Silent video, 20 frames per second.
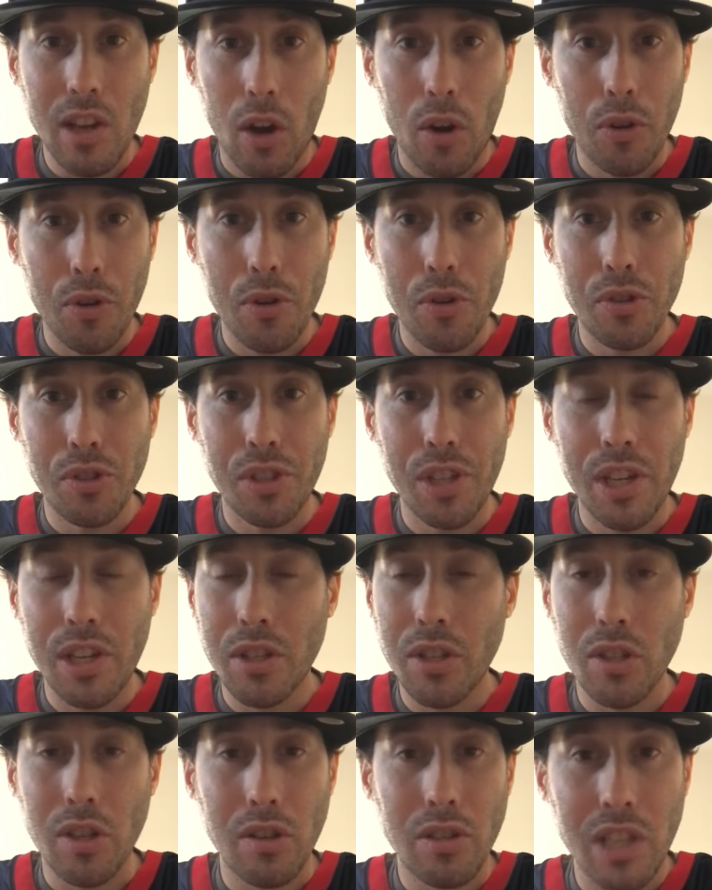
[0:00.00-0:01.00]
owners need to
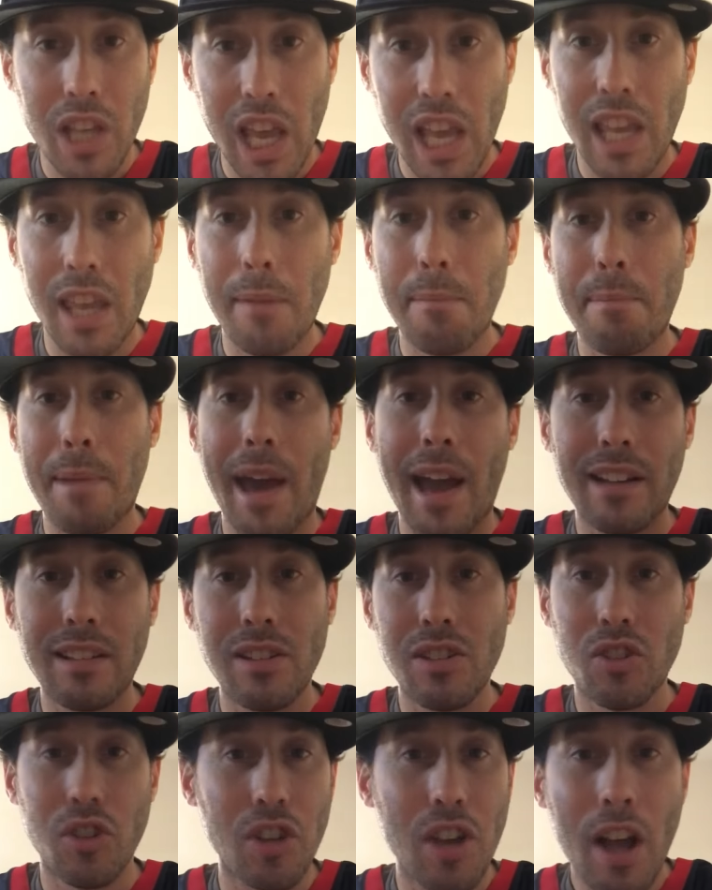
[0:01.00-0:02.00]
start taking back
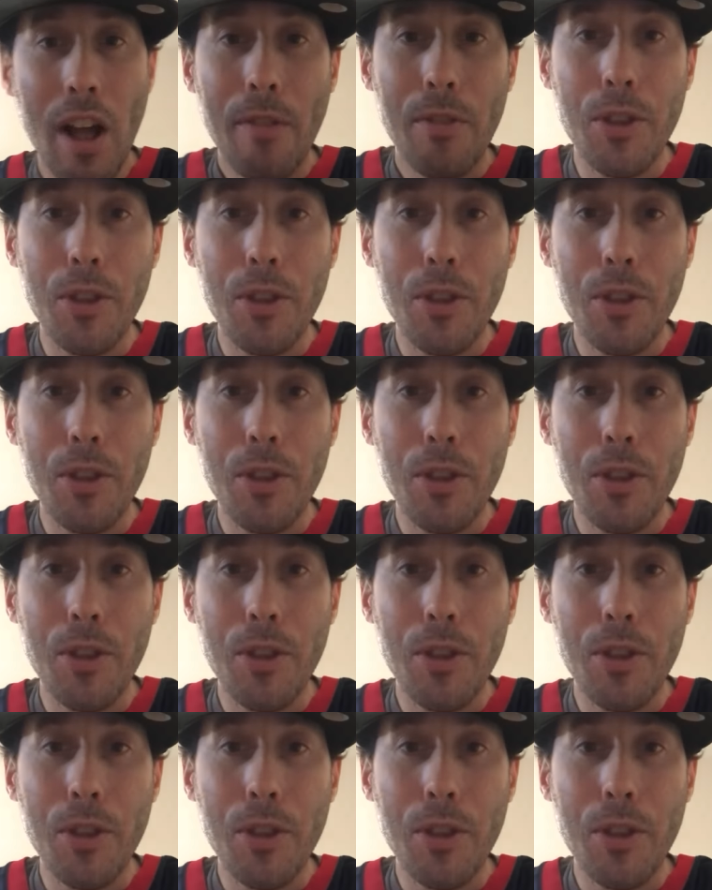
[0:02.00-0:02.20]
this league.